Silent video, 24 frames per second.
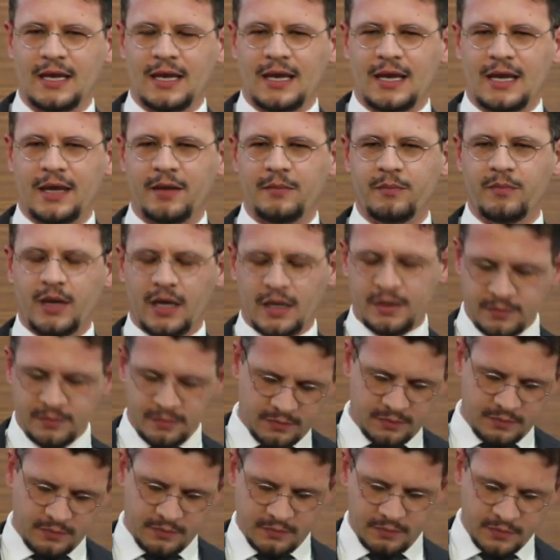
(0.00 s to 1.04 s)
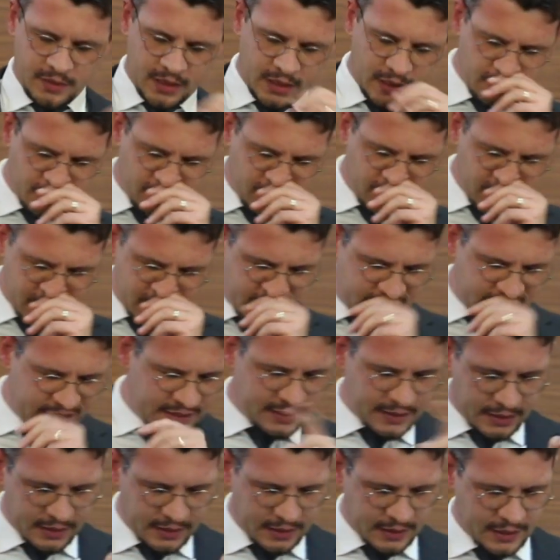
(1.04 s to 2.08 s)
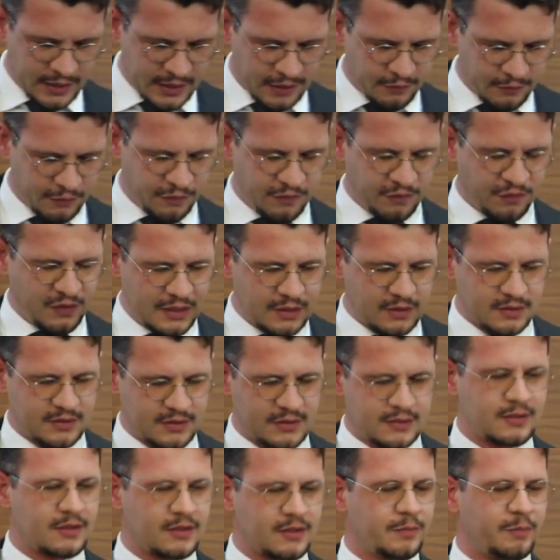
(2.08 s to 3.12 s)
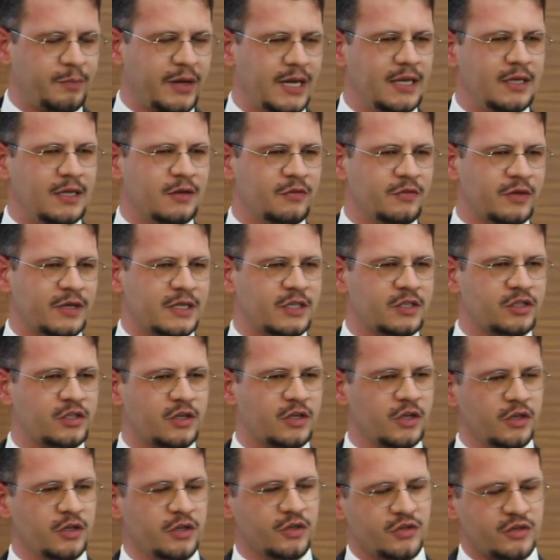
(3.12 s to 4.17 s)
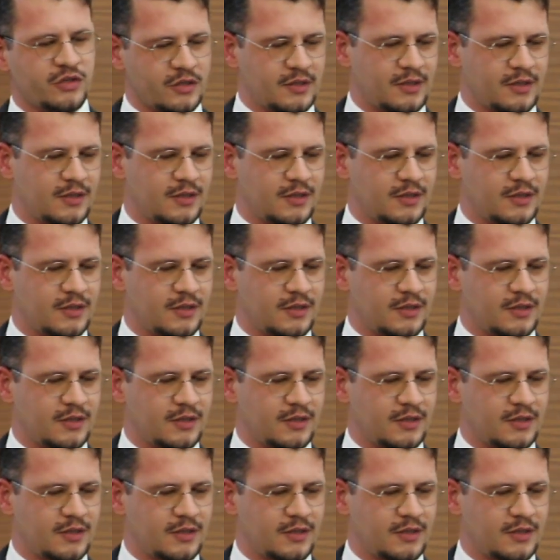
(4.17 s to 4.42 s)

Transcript: And, and many of us here have felt the pain of exclusion.